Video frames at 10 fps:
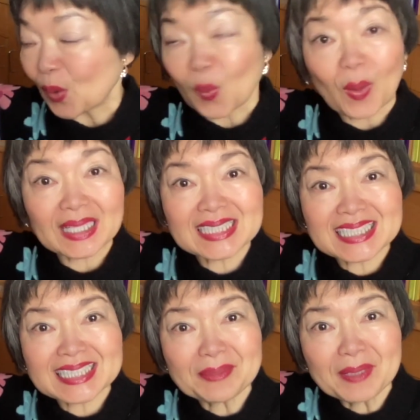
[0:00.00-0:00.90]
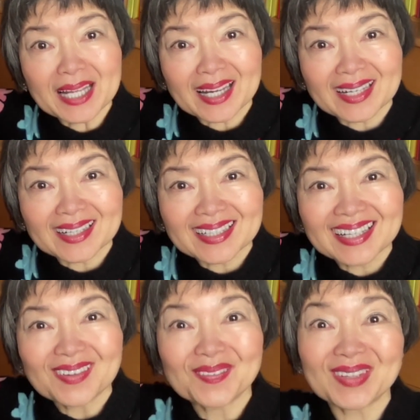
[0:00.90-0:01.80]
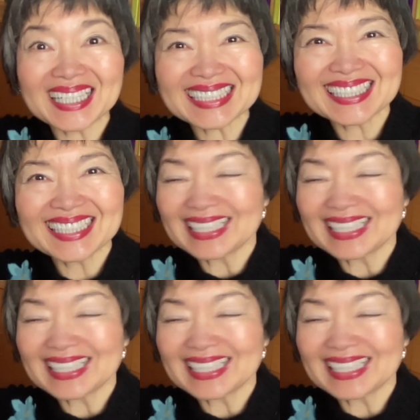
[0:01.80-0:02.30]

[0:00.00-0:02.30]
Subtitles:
Quite similar, right?